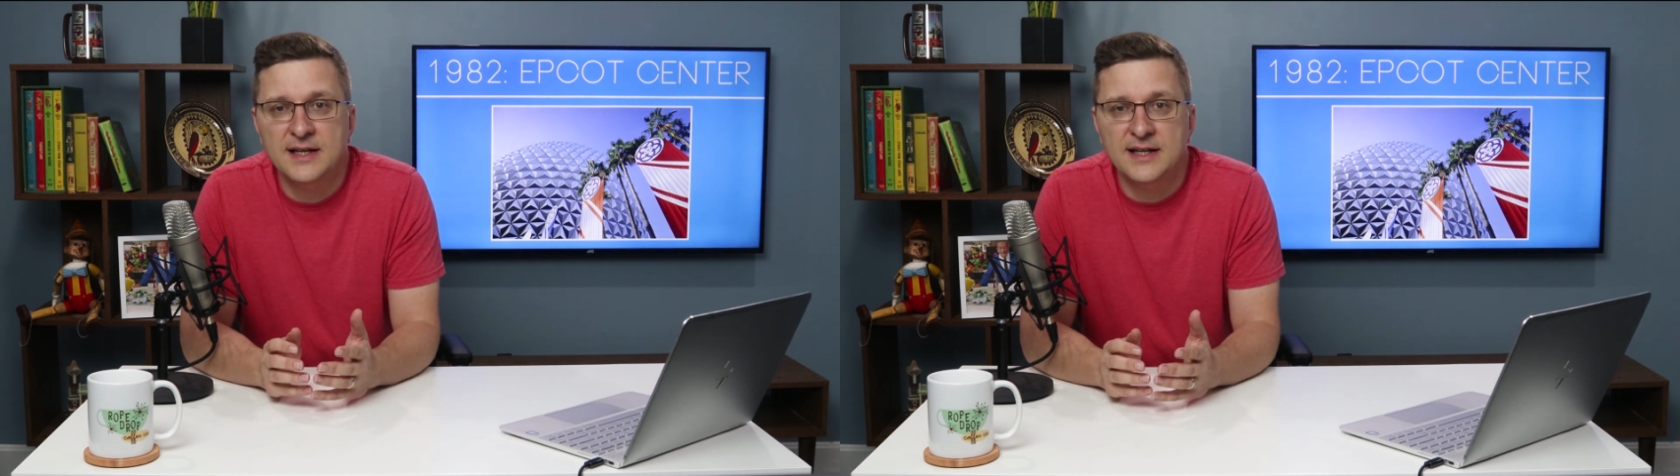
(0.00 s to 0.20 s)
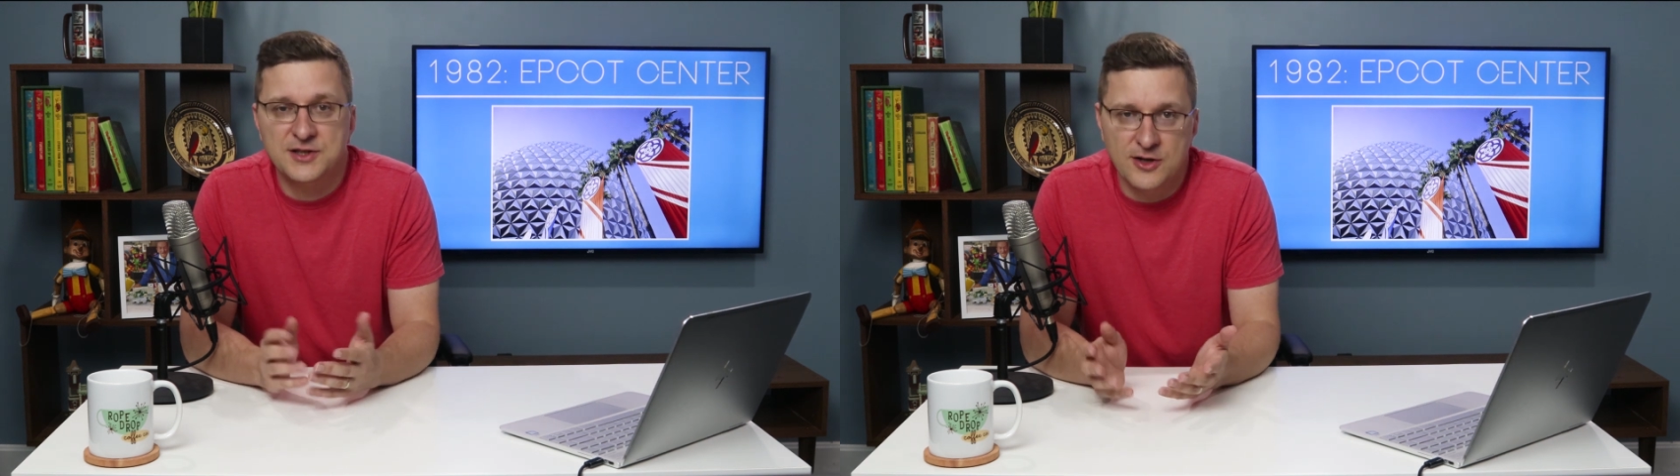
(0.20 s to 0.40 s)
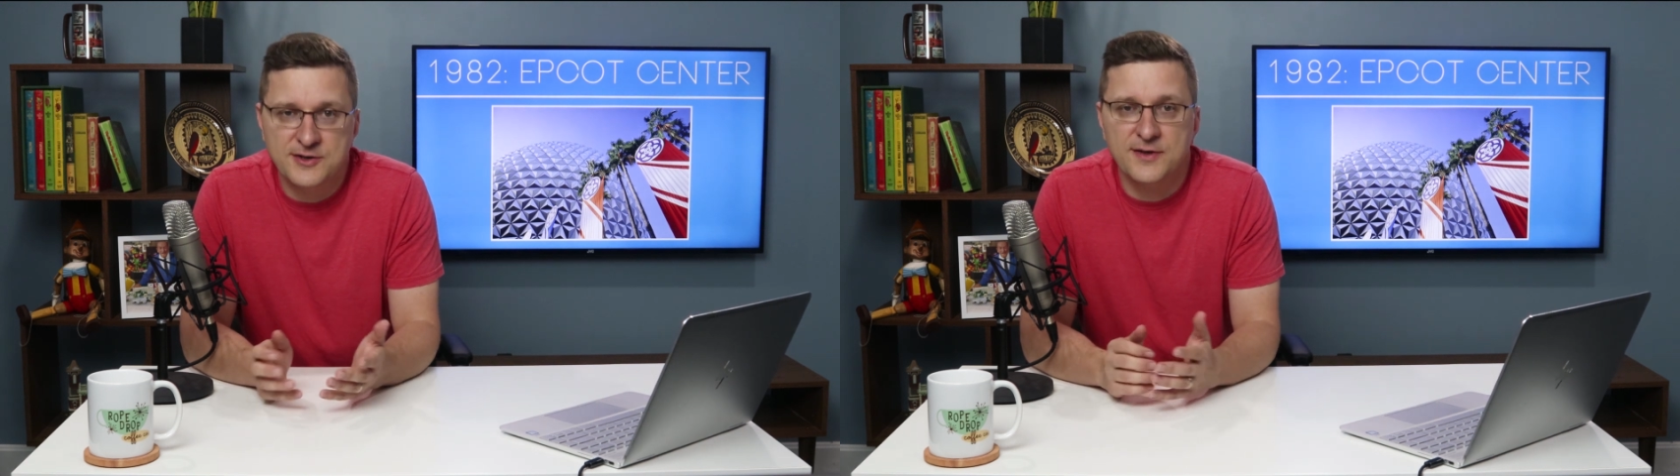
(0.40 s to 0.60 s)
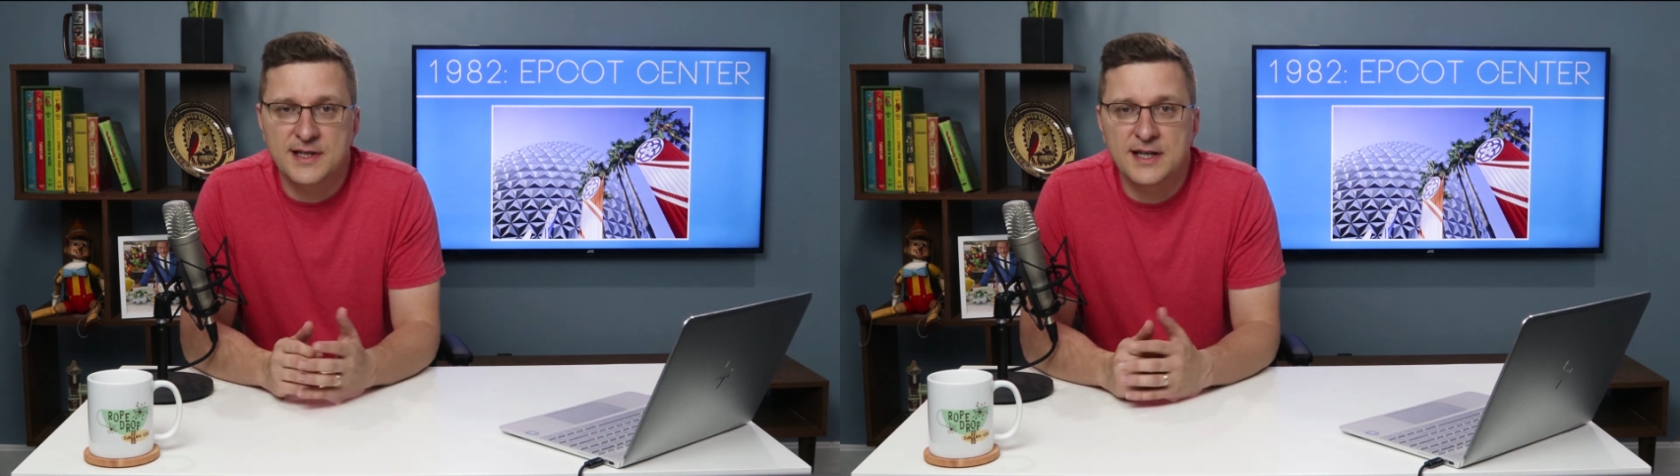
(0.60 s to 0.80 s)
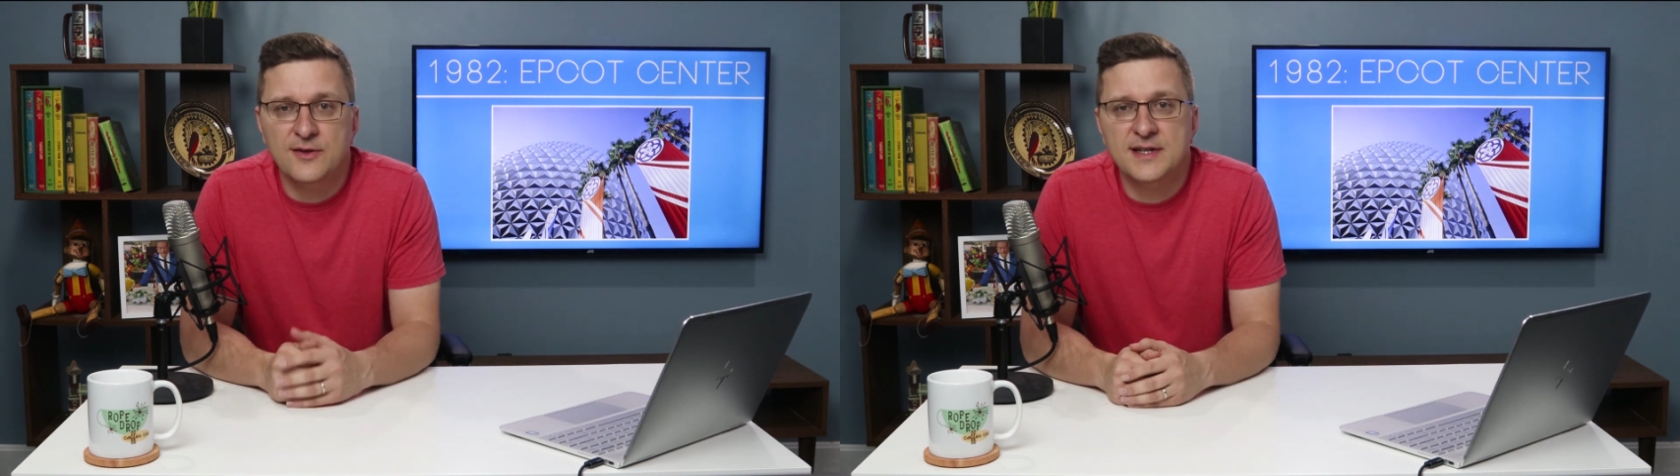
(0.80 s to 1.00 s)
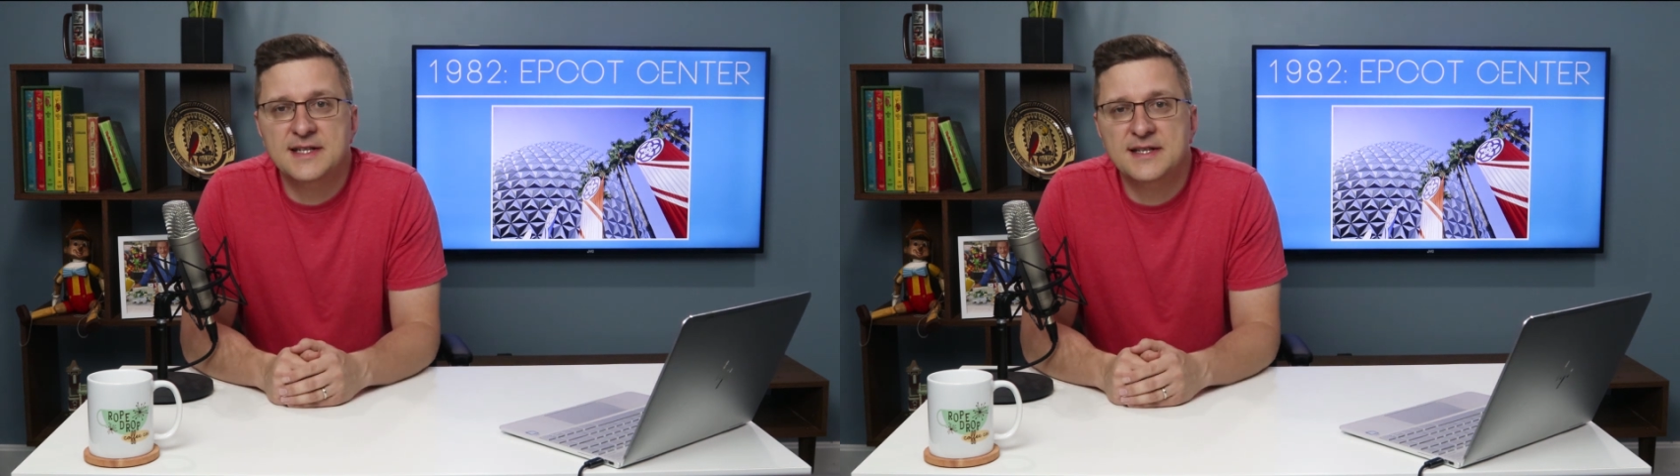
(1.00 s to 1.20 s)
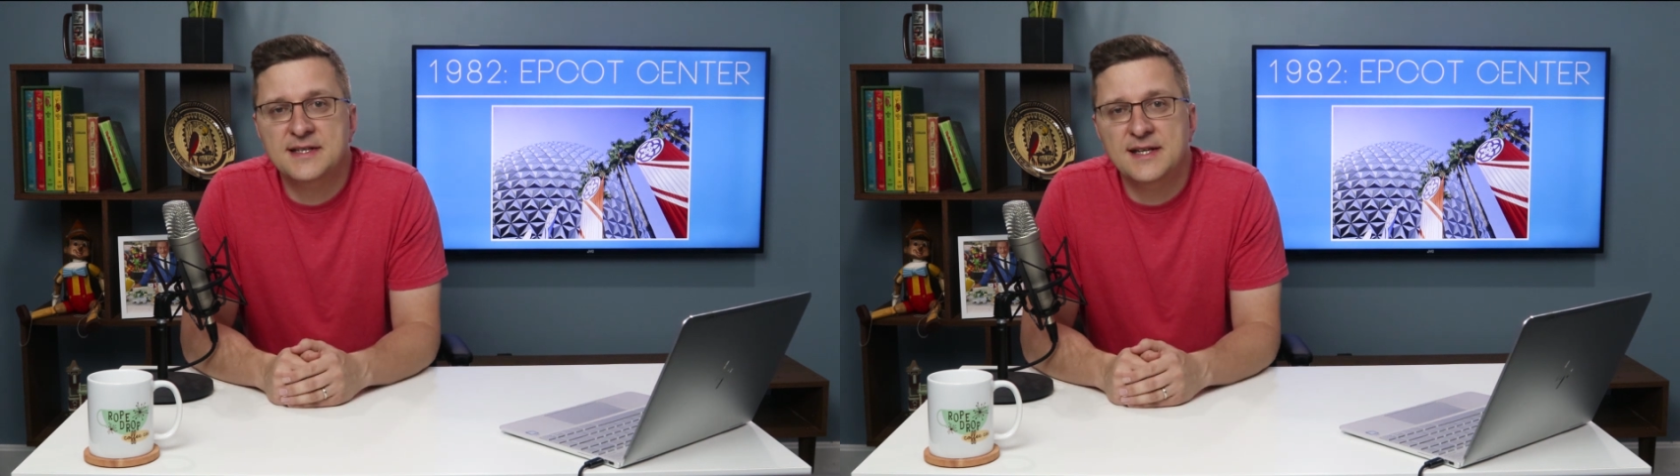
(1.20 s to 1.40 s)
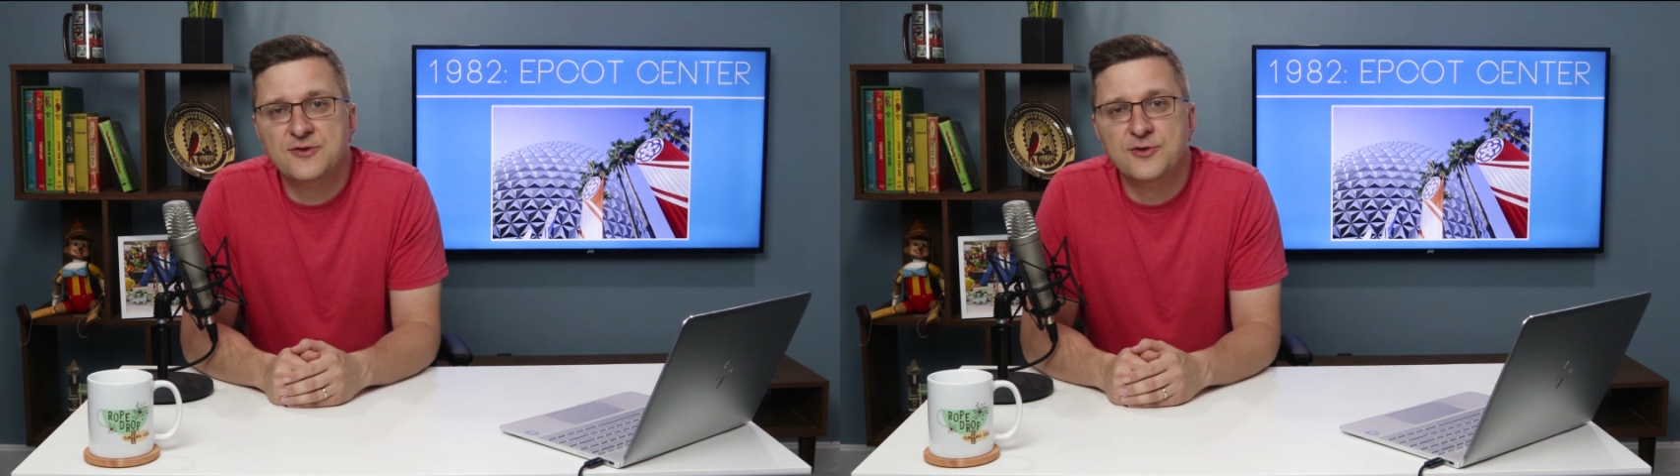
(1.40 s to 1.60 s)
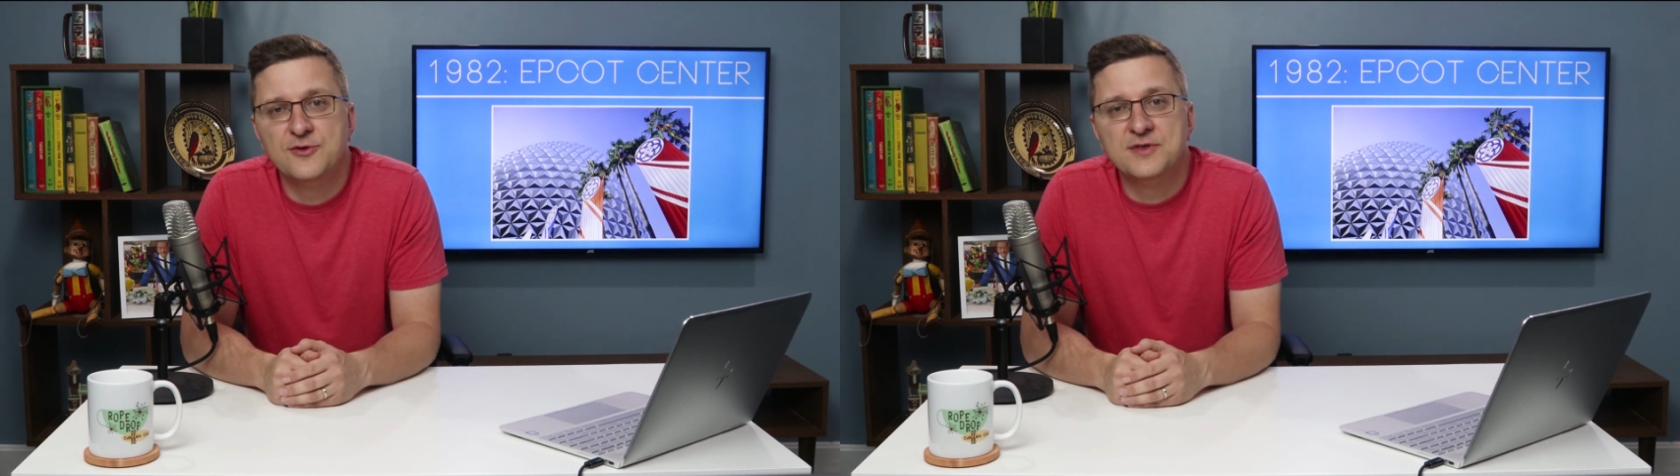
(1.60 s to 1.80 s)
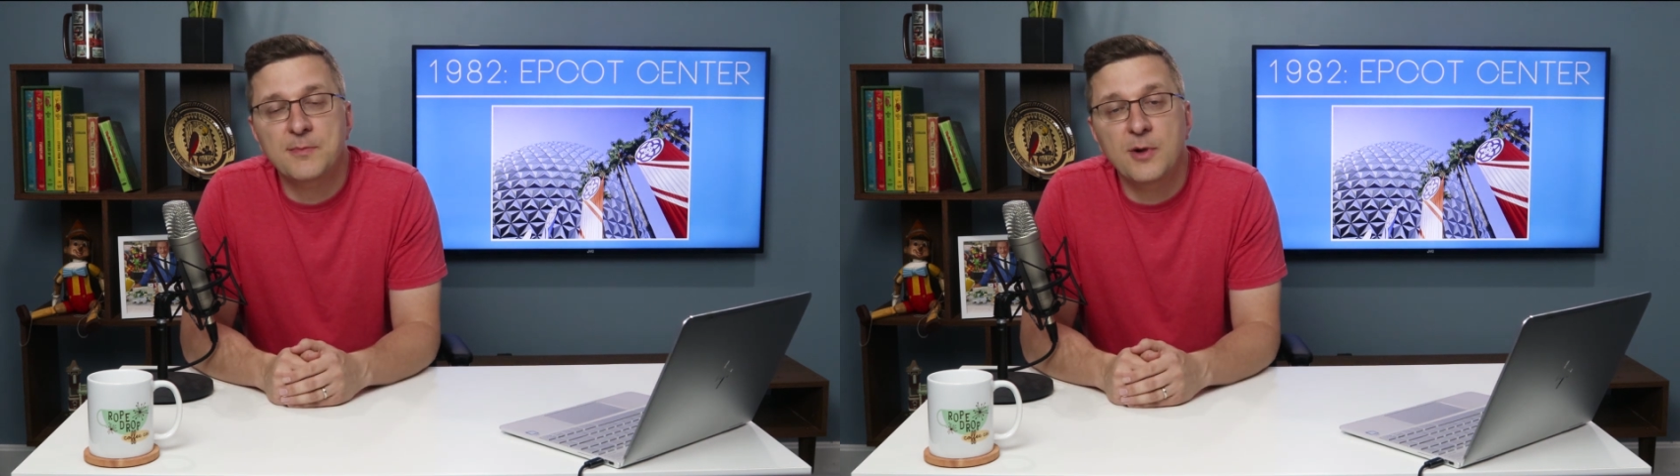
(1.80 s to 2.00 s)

It's also the year that Disney introduced